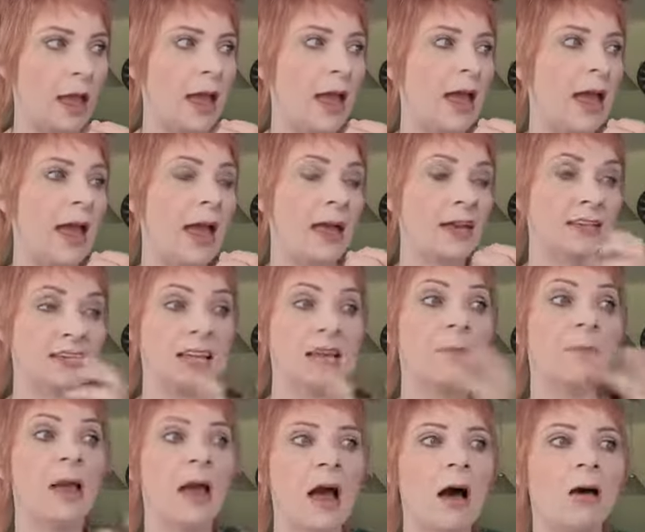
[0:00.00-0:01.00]

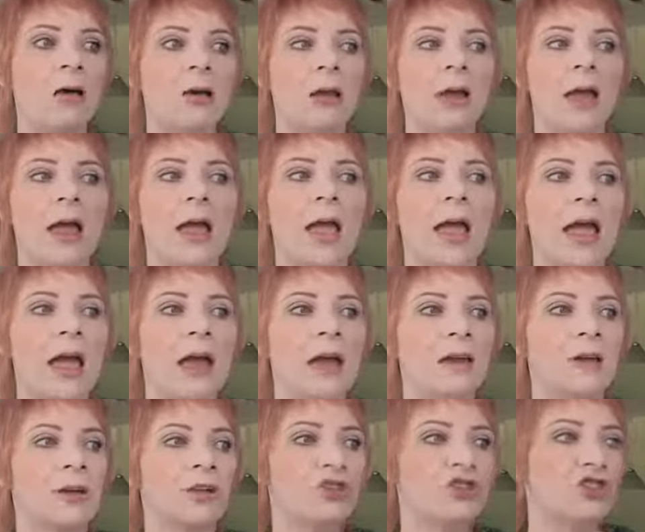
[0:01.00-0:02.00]
L.
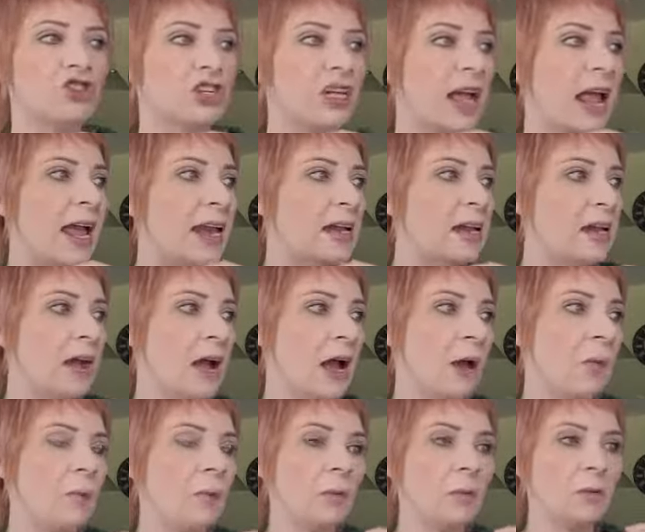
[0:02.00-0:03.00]
And she ended
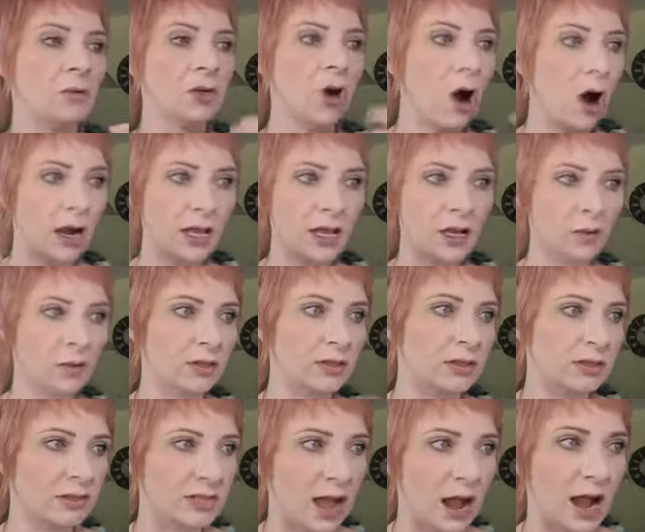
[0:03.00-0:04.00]
up talking with
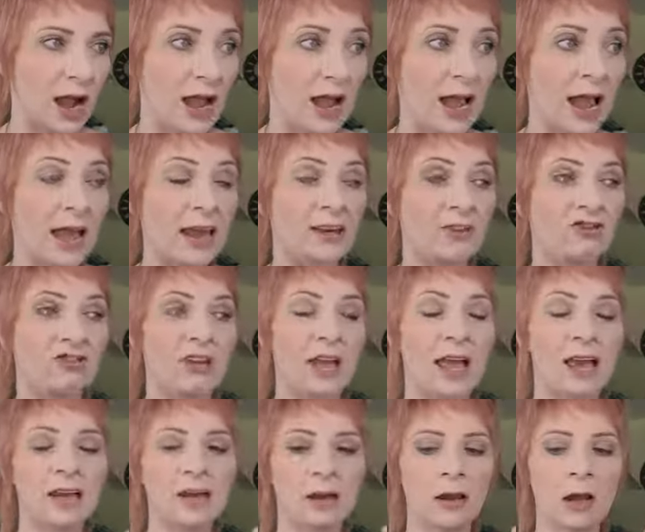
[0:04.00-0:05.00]
this guy, and she
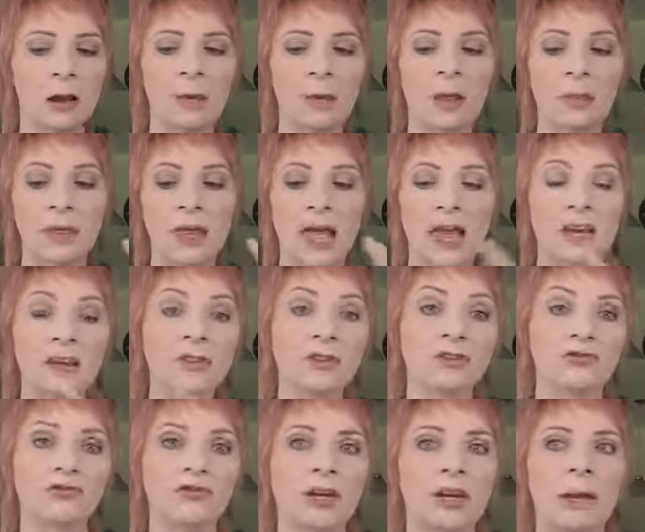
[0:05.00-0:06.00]
ended up at the end of the
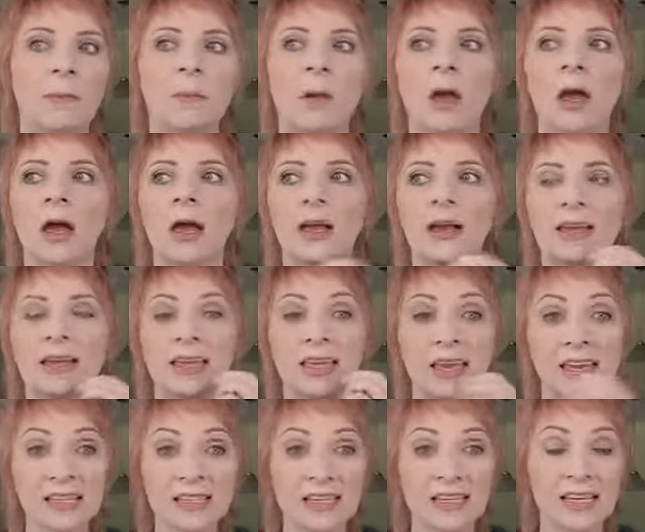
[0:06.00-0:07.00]
dream
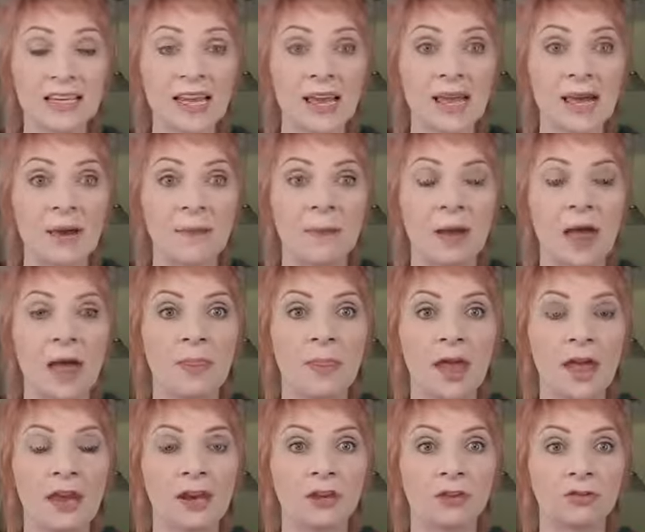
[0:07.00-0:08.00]
kissing him and
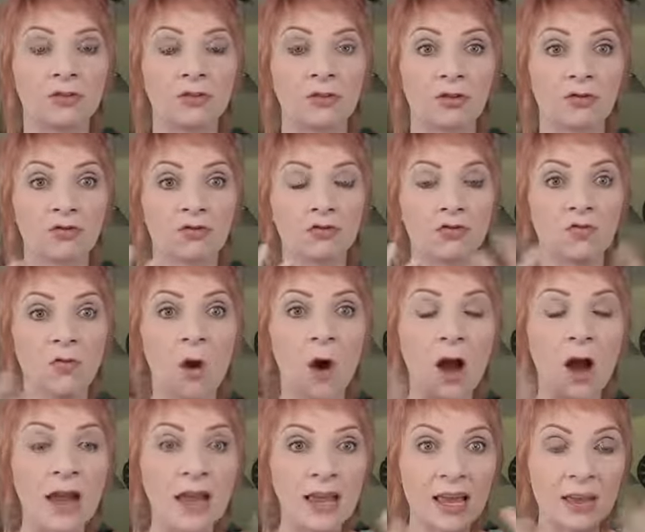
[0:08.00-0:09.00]
then sort of
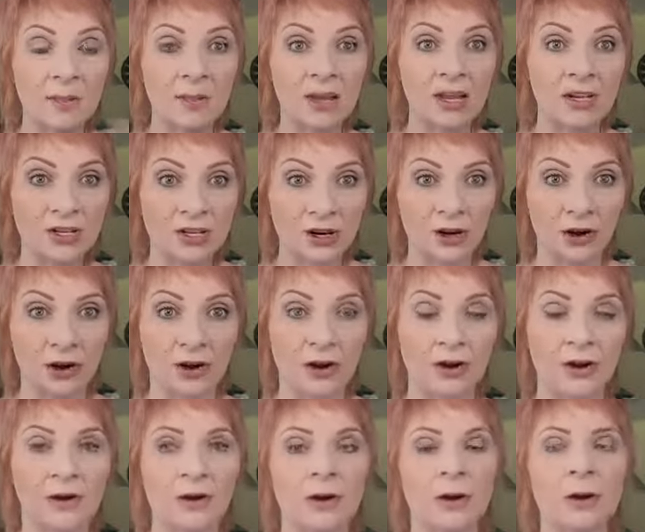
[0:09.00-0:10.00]
drawing him into her.